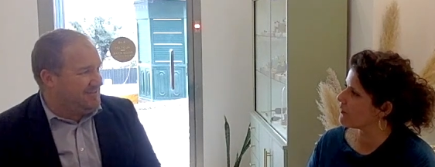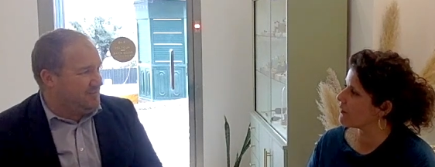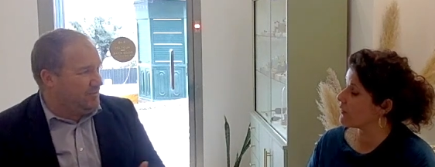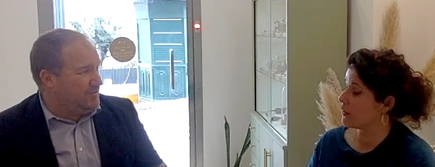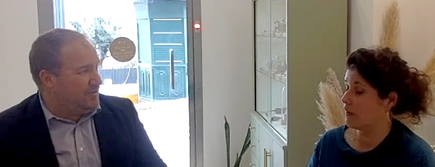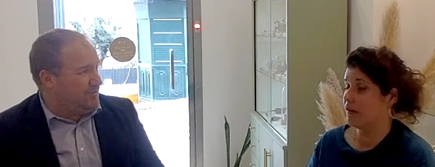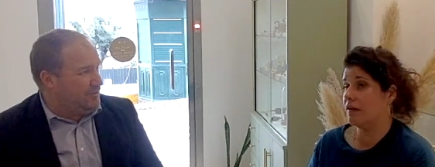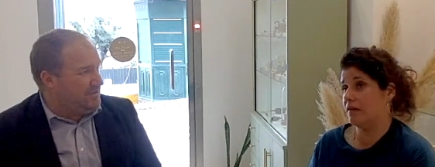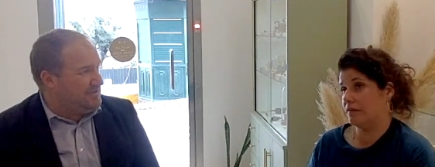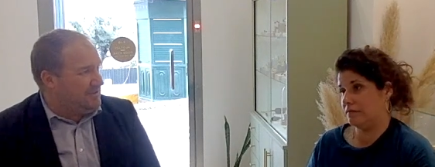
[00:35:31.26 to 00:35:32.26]
Speaker 1: There's a real
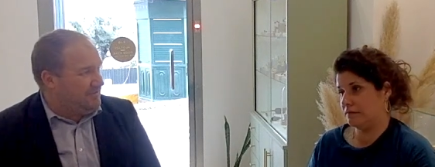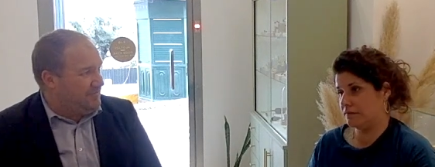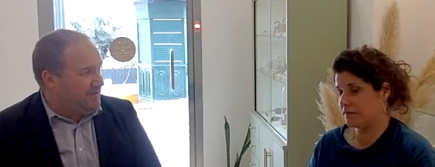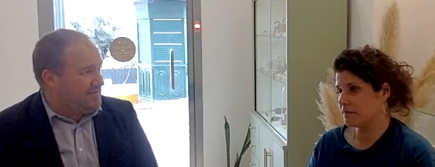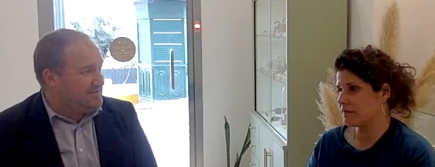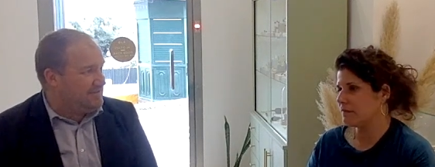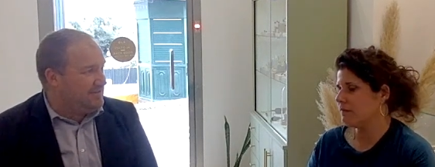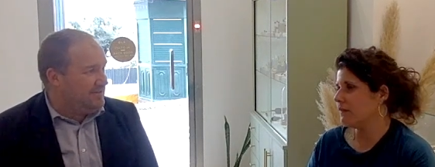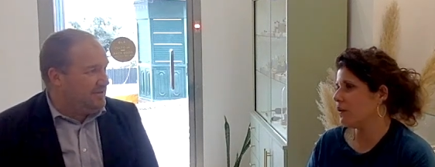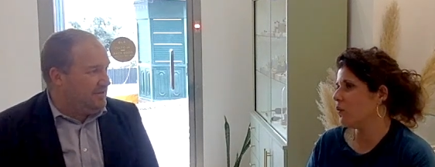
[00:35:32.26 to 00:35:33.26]
community of things,
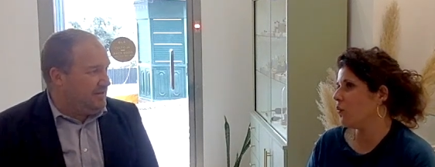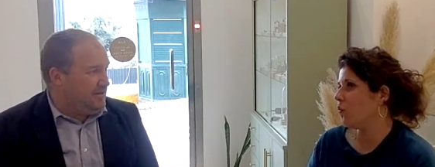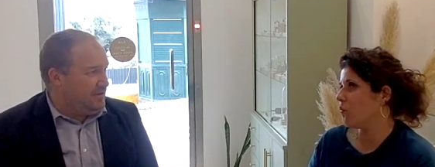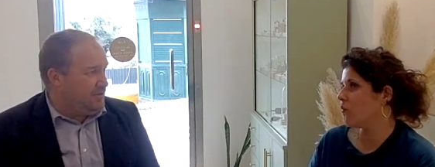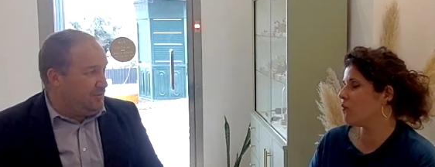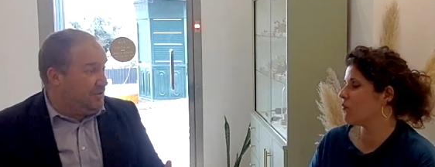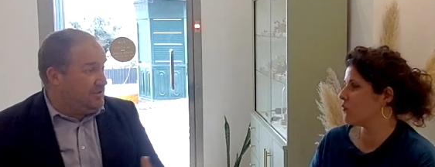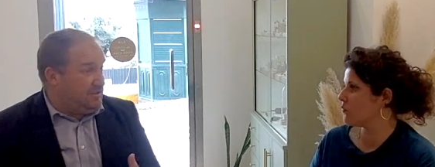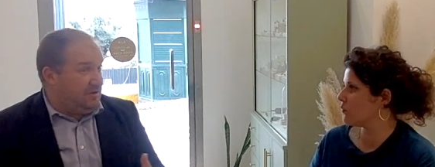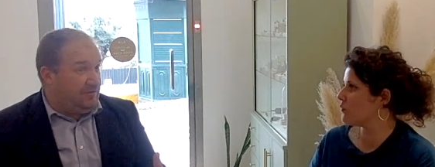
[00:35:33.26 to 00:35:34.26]
a
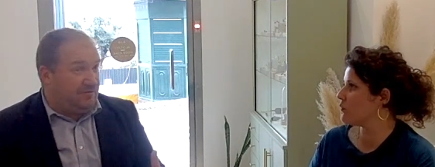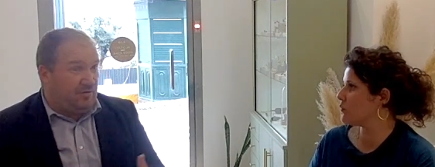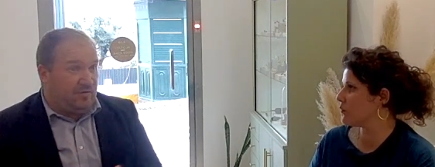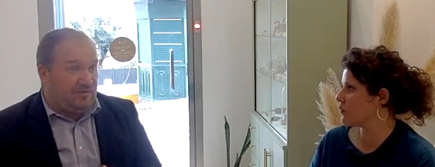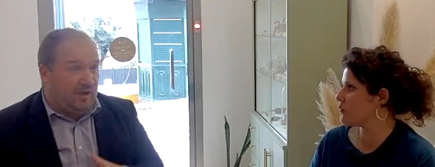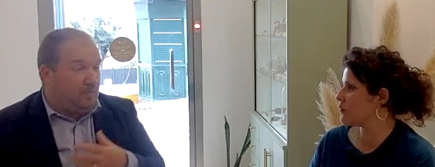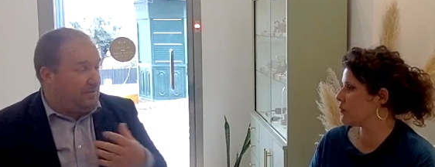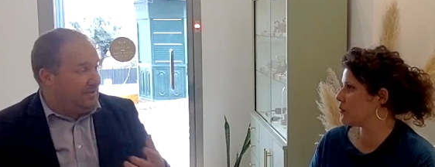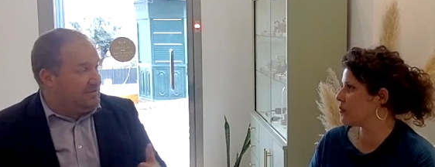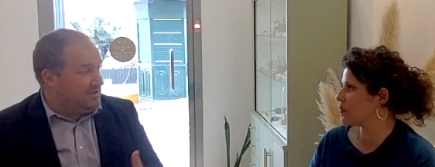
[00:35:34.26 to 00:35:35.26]
community of
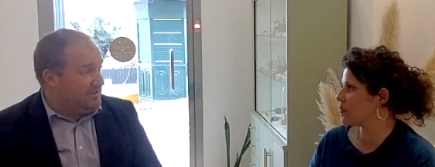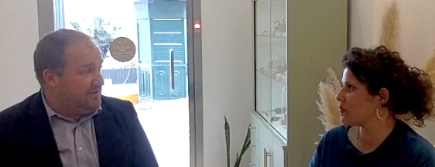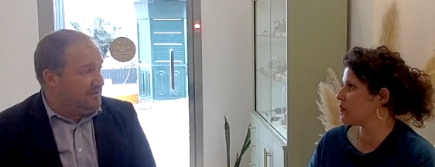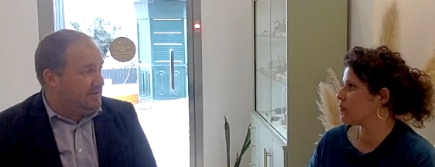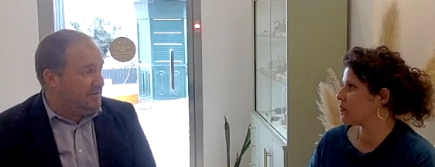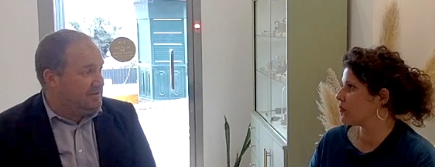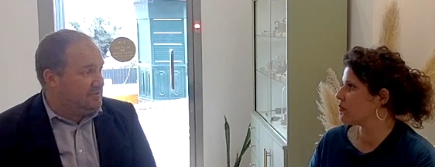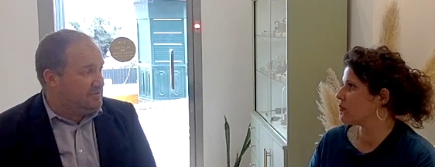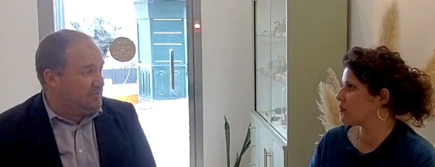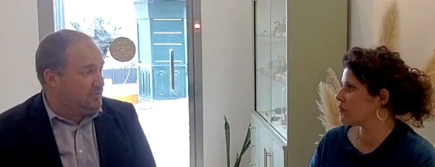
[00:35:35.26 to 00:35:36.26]
helping each other, and that's
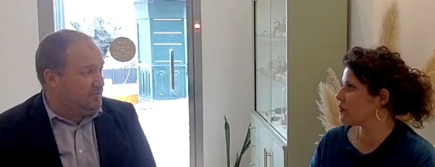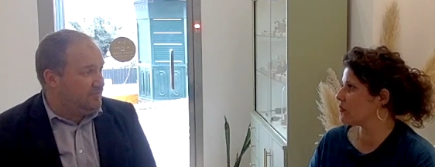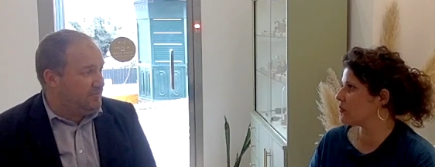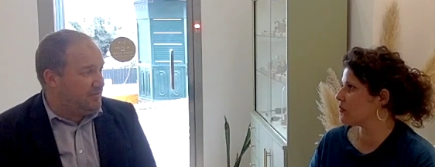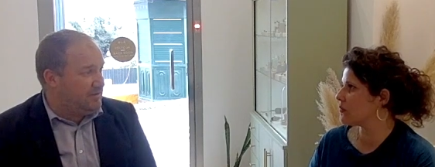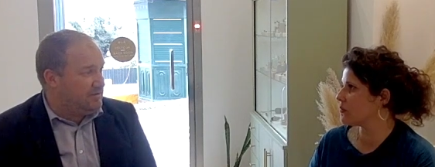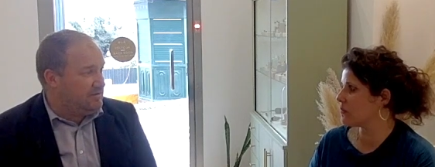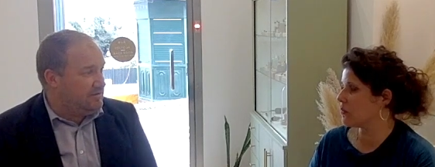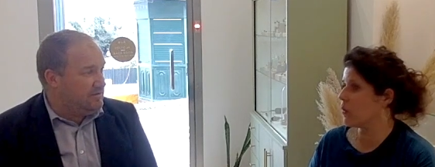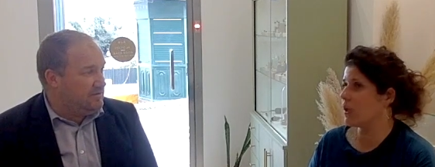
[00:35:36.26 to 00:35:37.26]
also a beautiful thing.
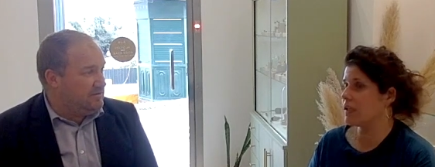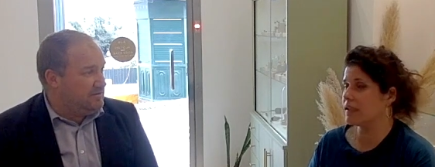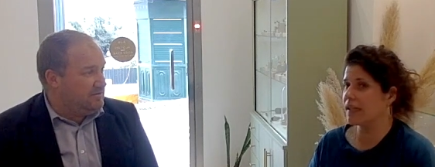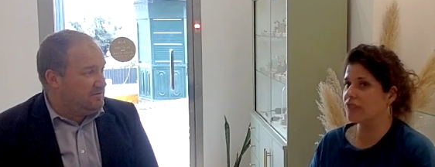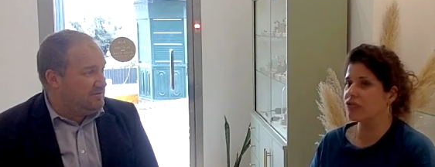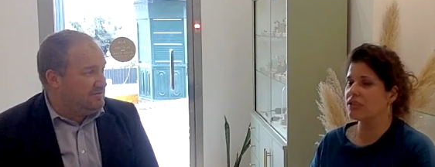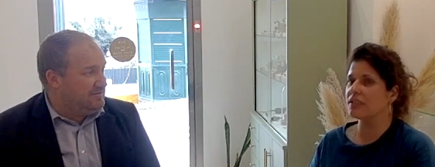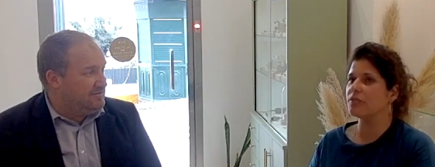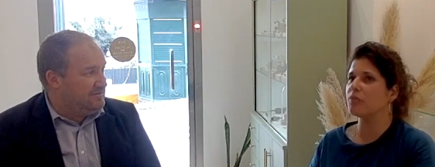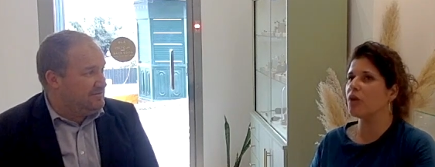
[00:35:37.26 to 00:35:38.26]
Speaker 2: Well,
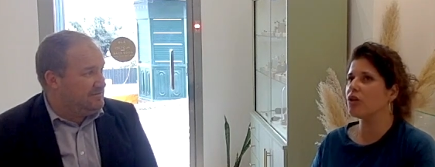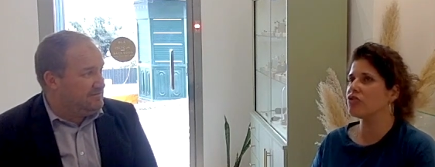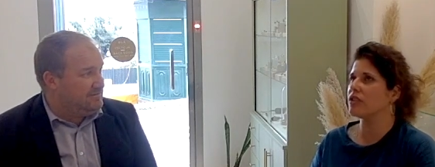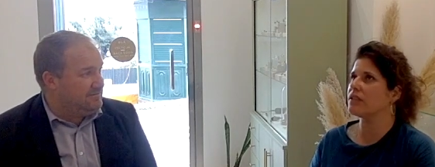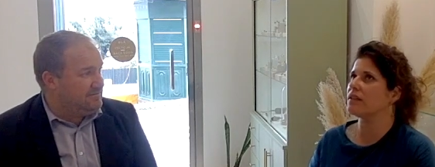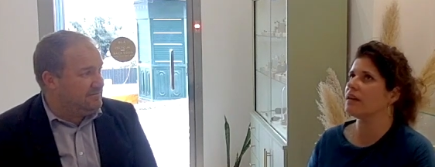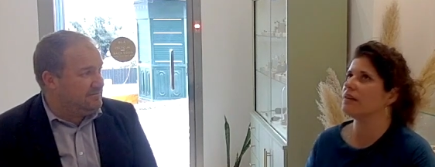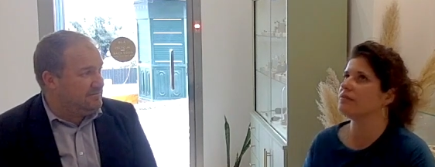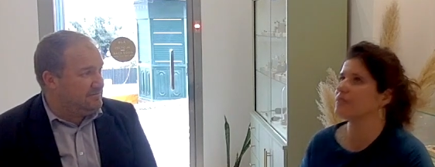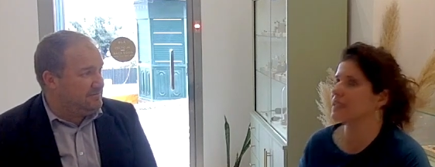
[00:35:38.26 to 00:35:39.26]
actually, the project
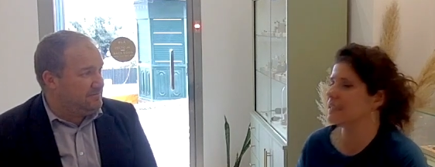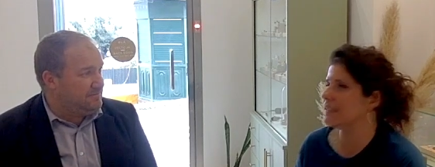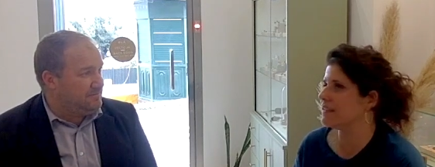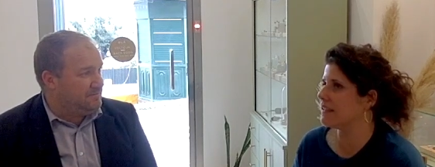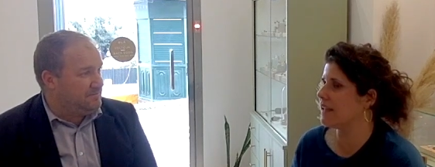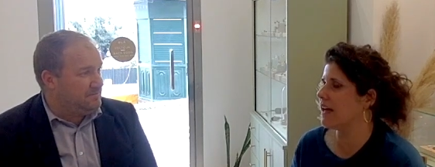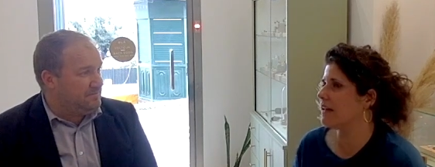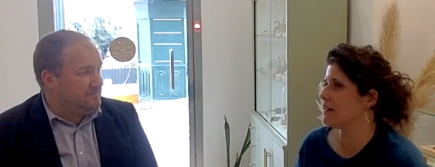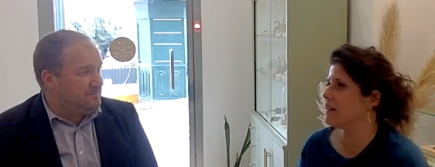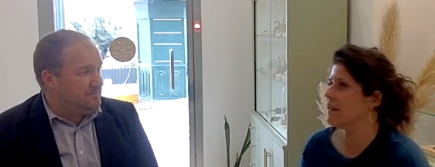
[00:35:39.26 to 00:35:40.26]
of
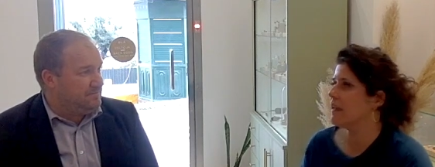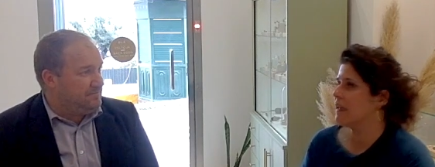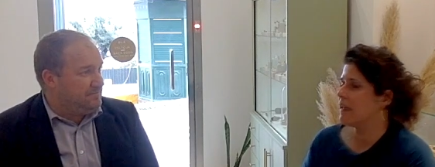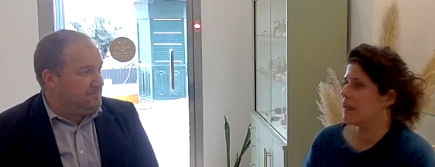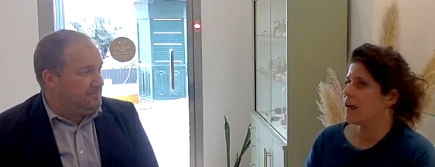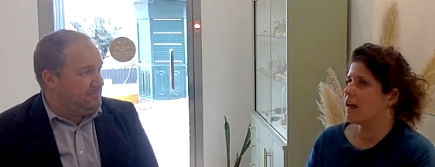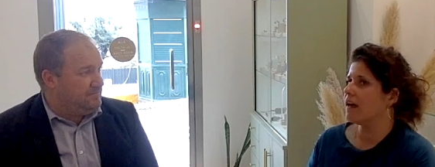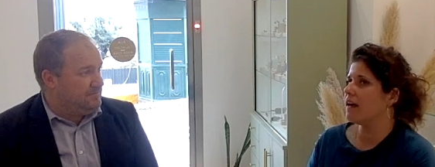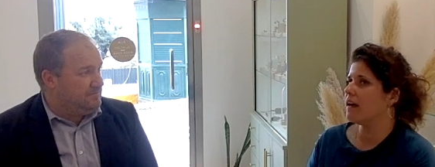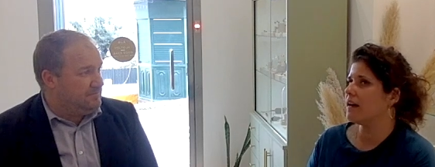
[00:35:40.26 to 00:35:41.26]
Identidade
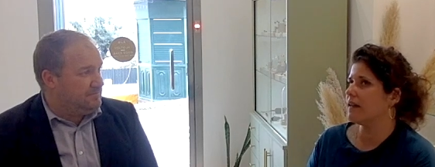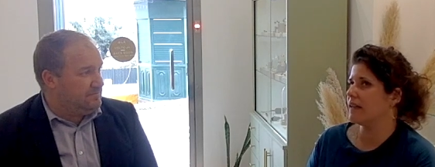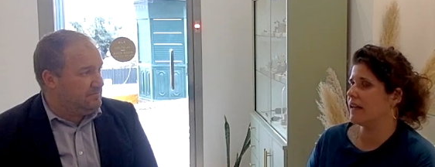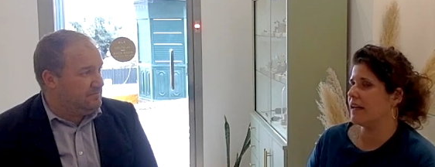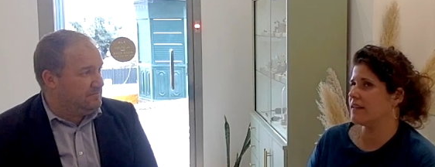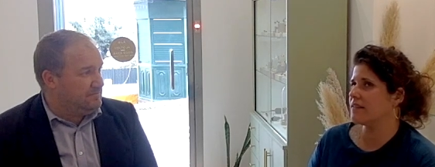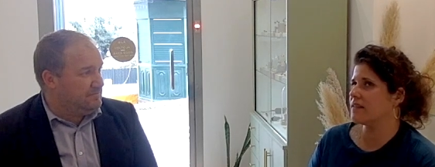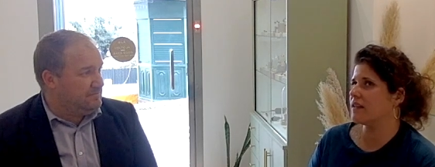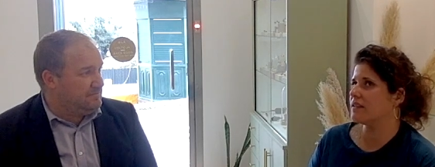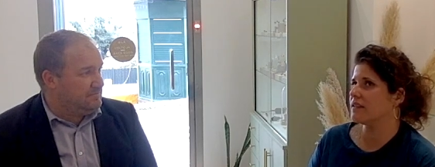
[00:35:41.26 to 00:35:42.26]
has
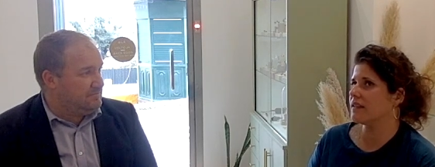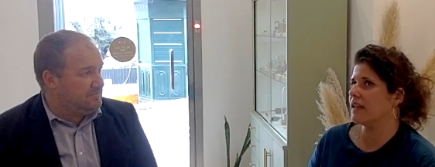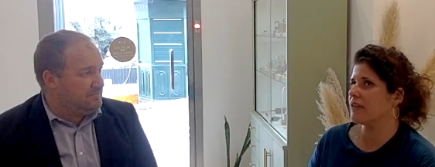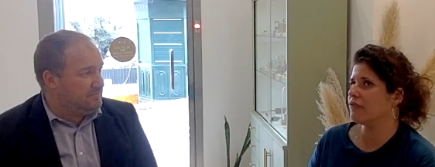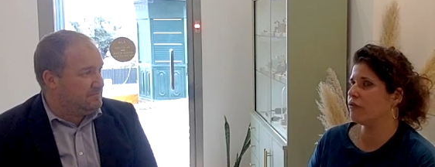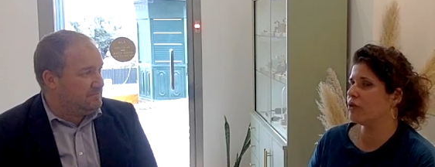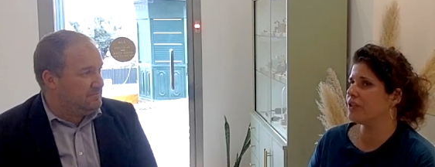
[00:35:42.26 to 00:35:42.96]
started like 4